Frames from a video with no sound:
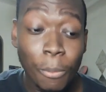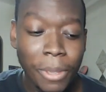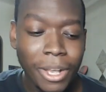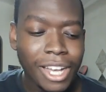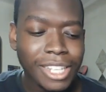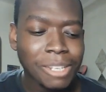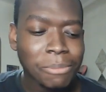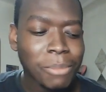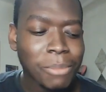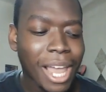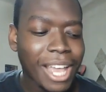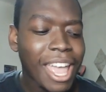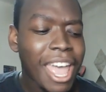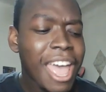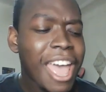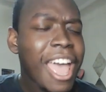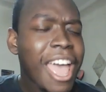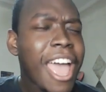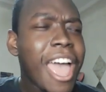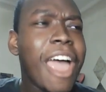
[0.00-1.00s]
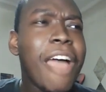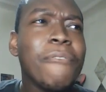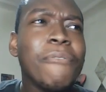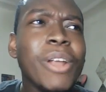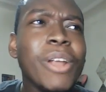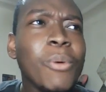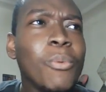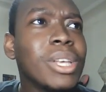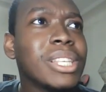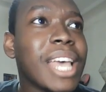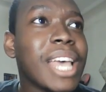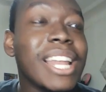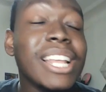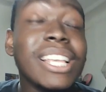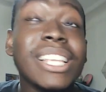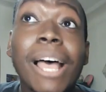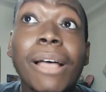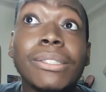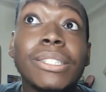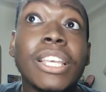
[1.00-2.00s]
because I'm like, everyone's,
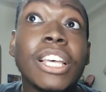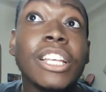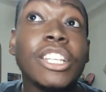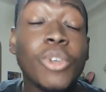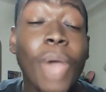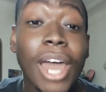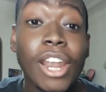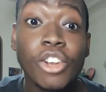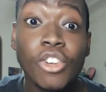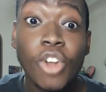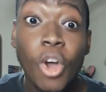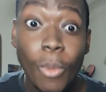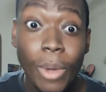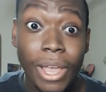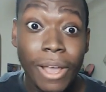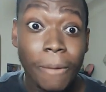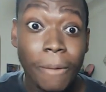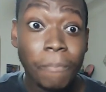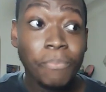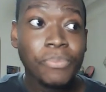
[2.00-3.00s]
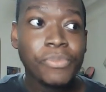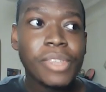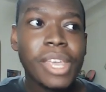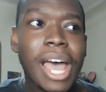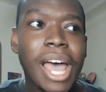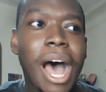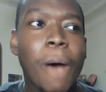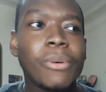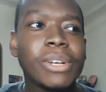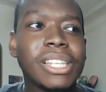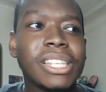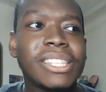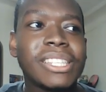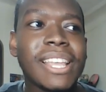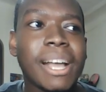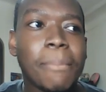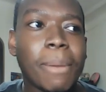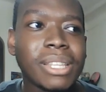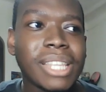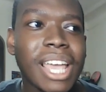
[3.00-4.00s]
and I tell you, out of nowhere, I would just
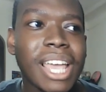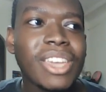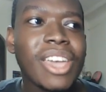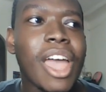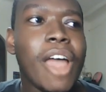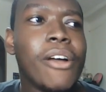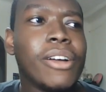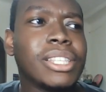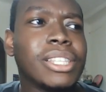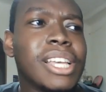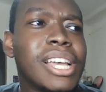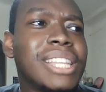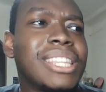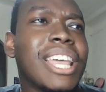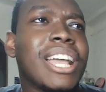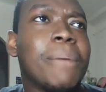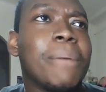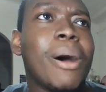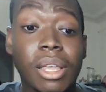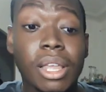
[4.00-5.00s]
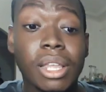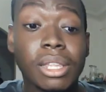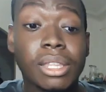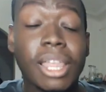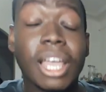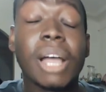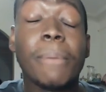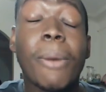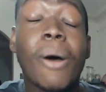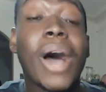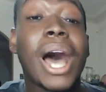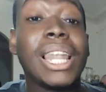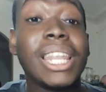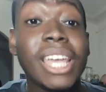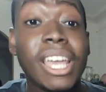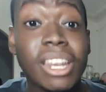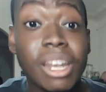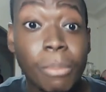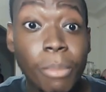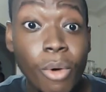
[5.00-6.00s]
think about that character and think about
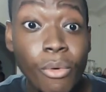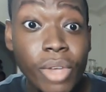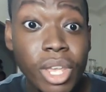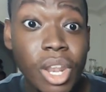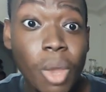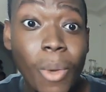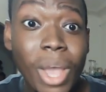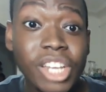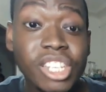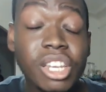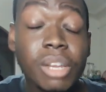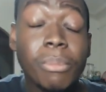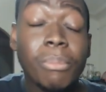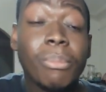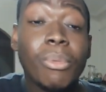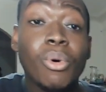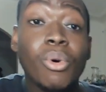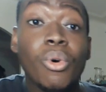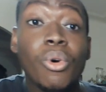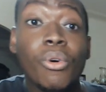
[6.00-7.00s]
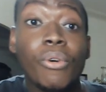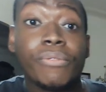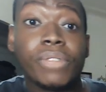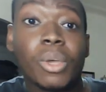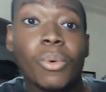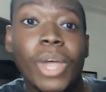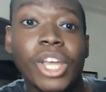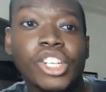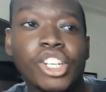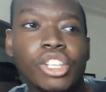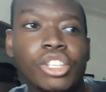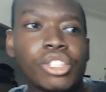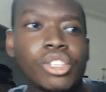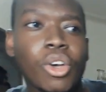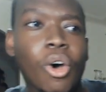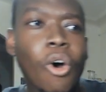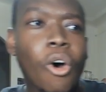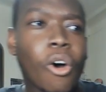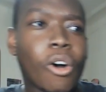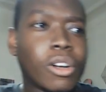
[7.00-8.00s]
Aaliyah in the movie, the way she moved, the way she
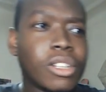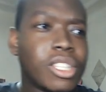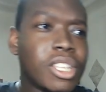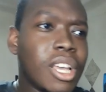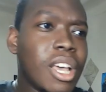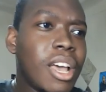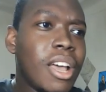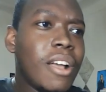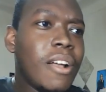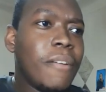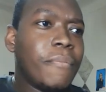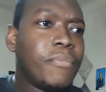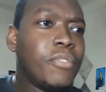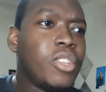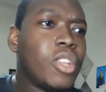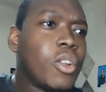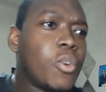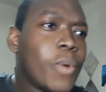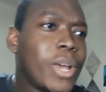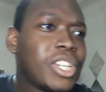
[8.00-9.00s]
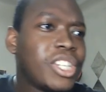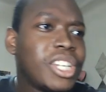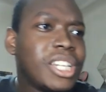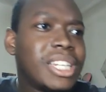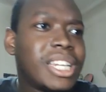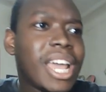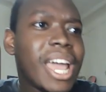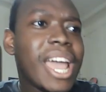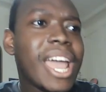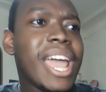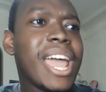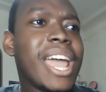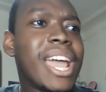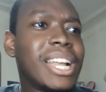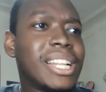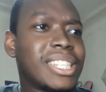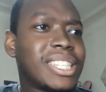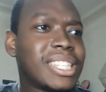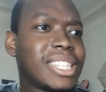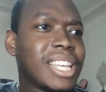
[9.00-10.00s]
talked, you know, the way she
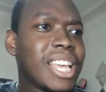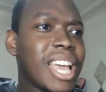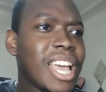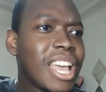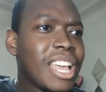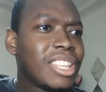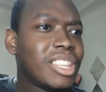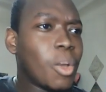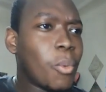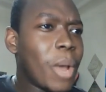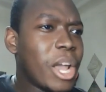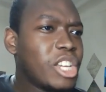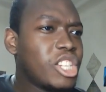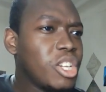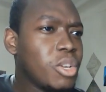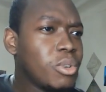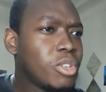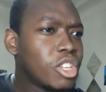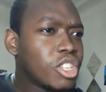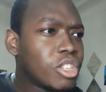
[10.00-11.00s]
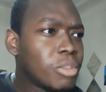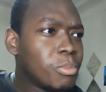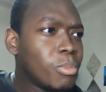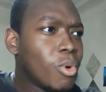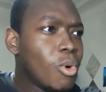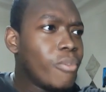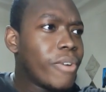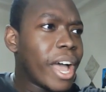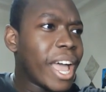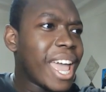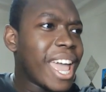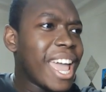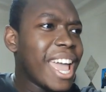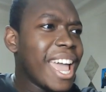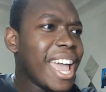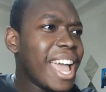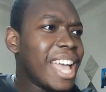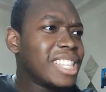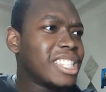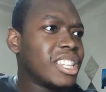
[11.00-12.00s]
danced, the way she would just move her
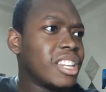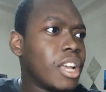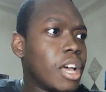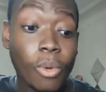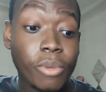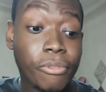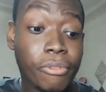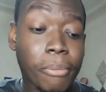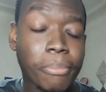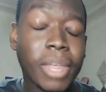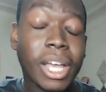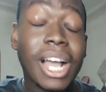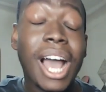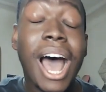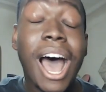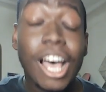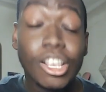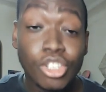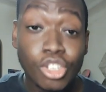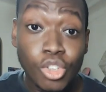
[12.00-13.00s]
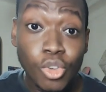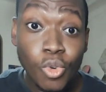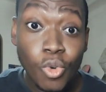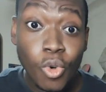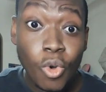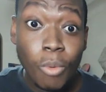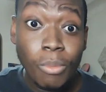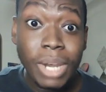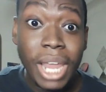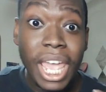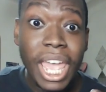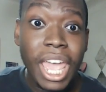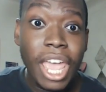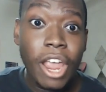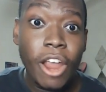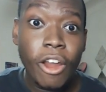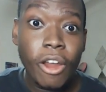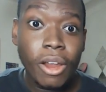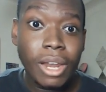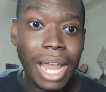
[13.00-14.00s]
hands, and from the costume, the
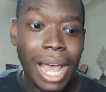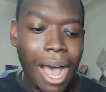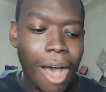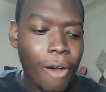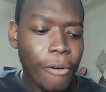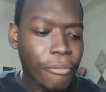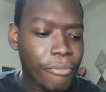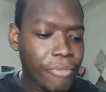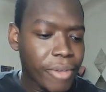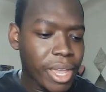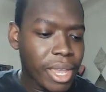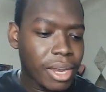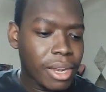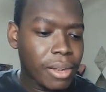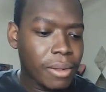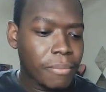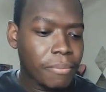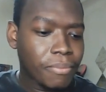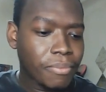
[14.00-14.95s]
hair, the outfit,